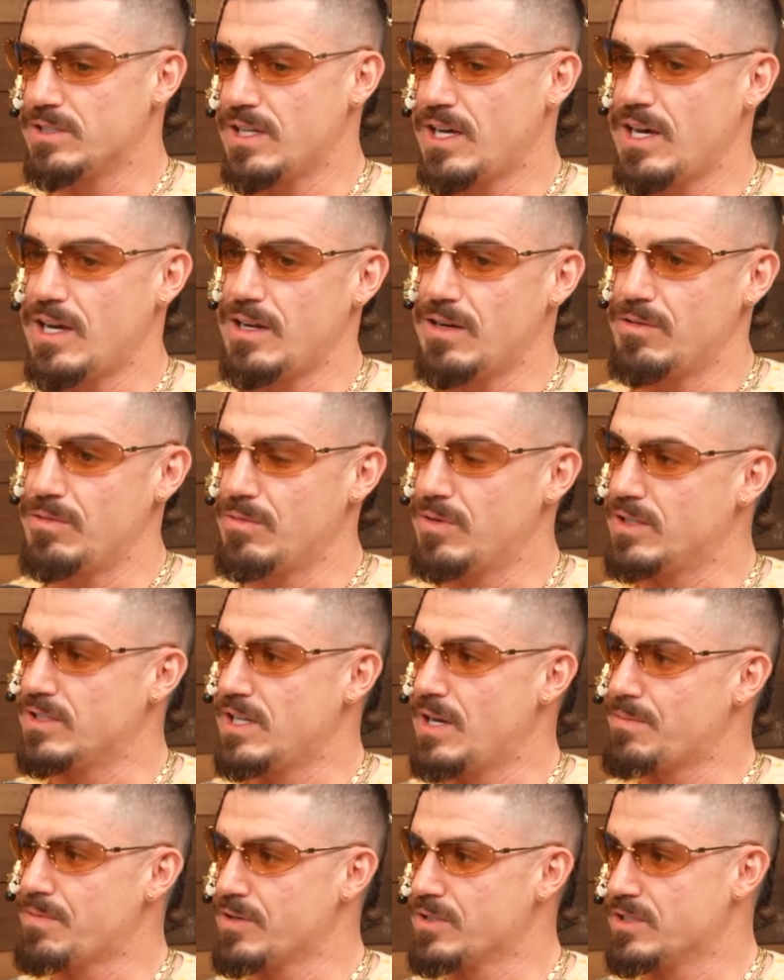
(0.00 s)
what does that
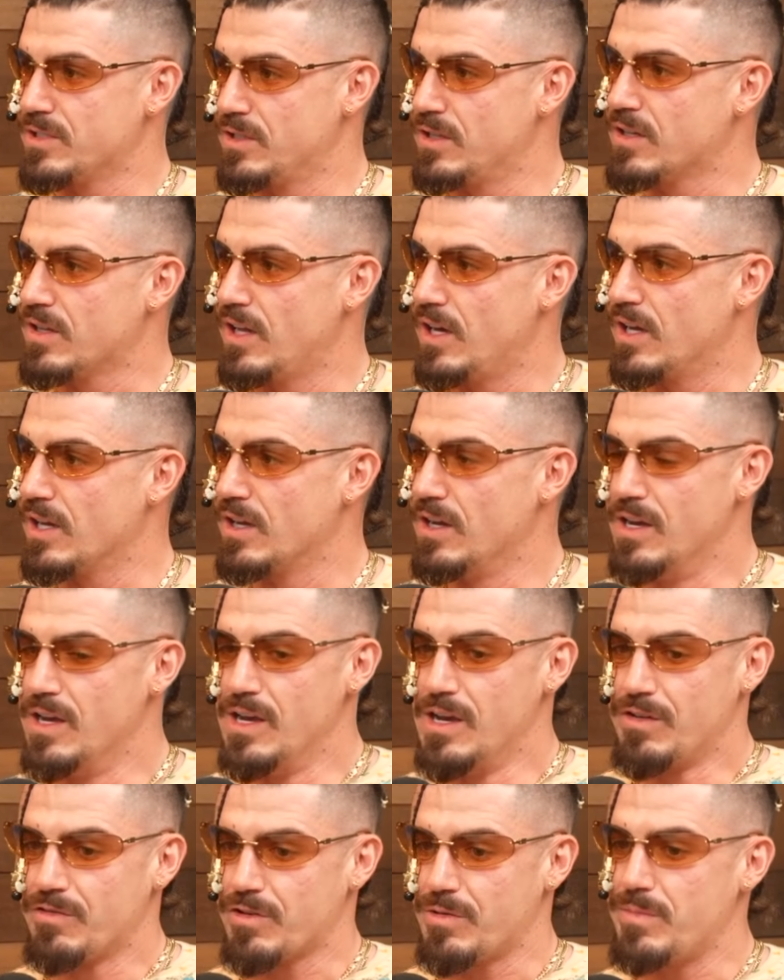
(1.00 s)
person look like?
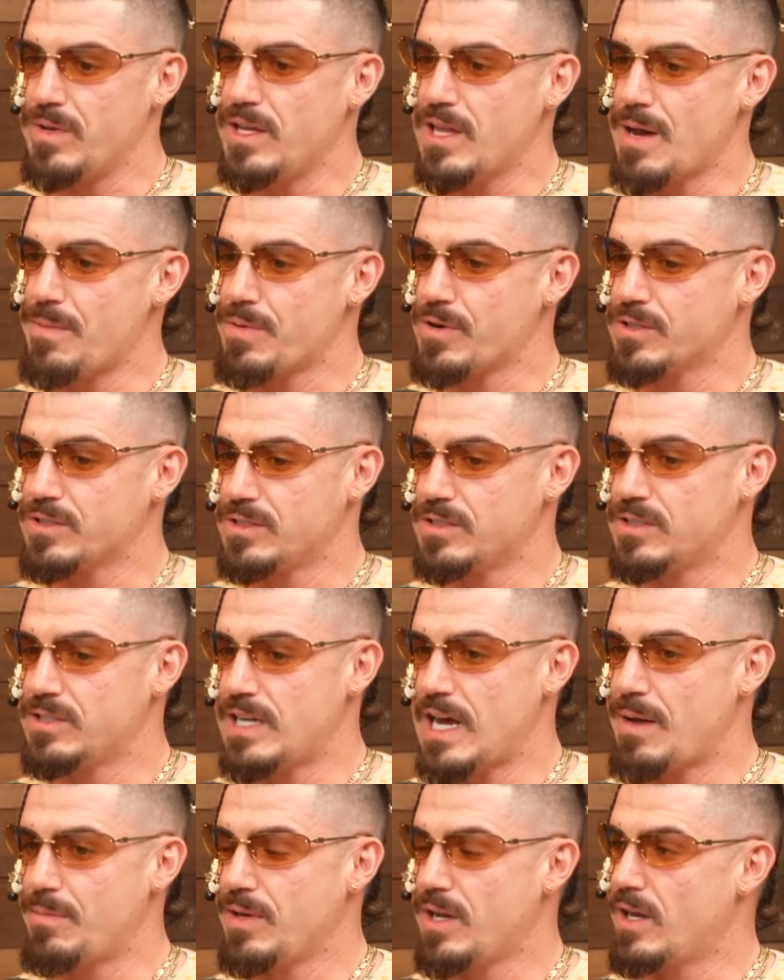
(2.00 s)
For me, that person
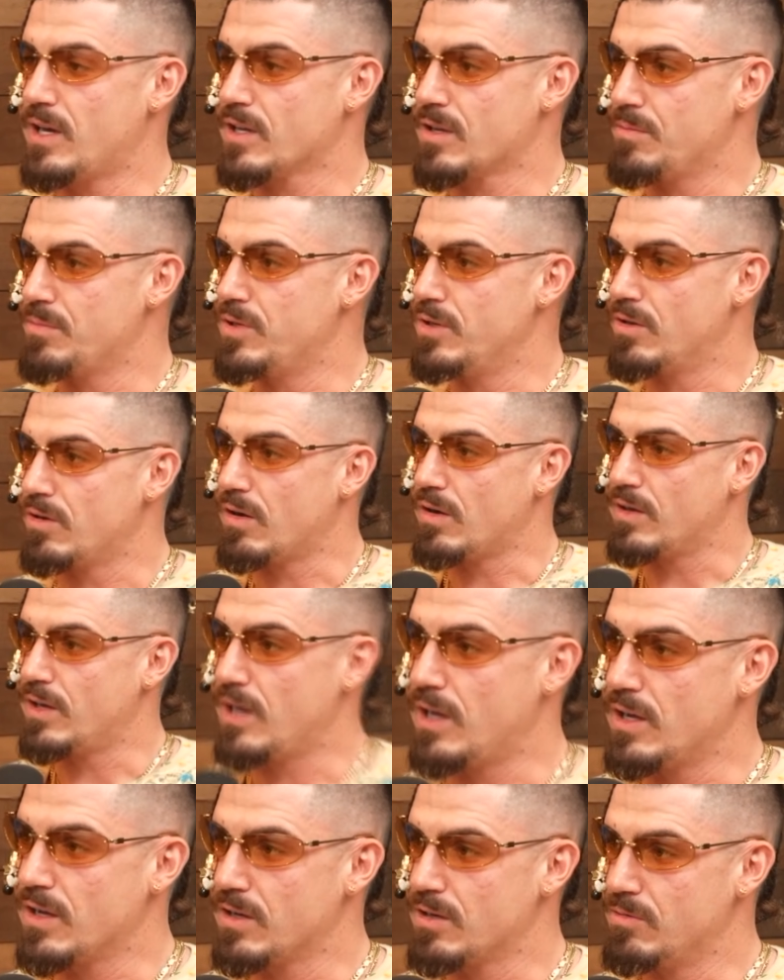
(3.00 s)
sat behind a computer all
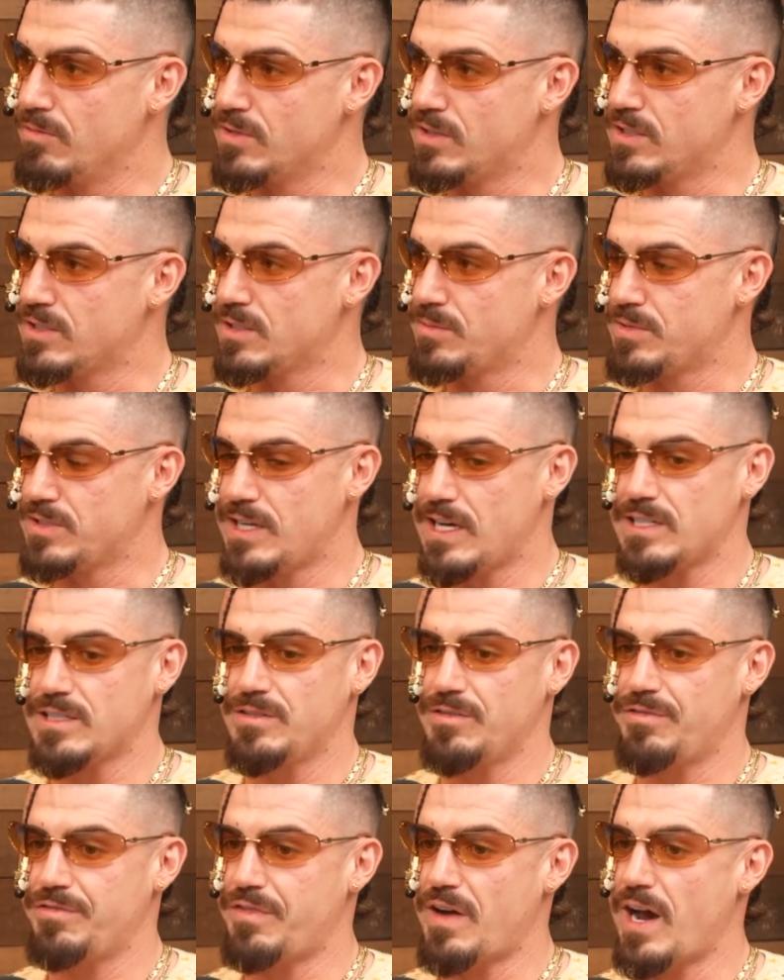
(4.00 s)
day with this
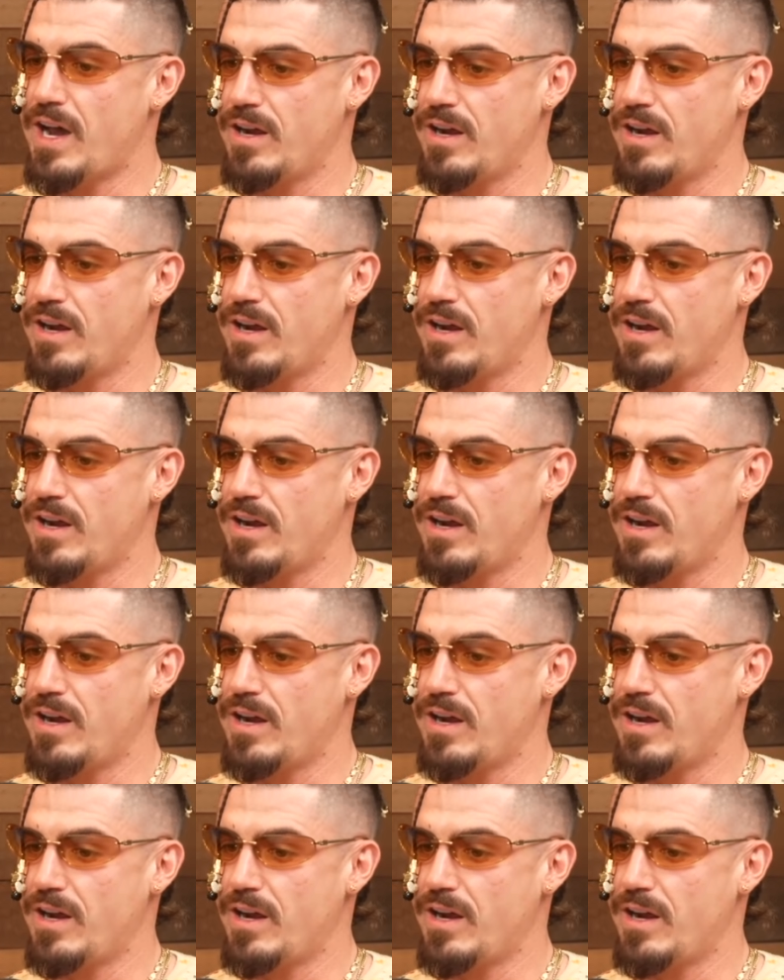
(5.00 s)
obsessive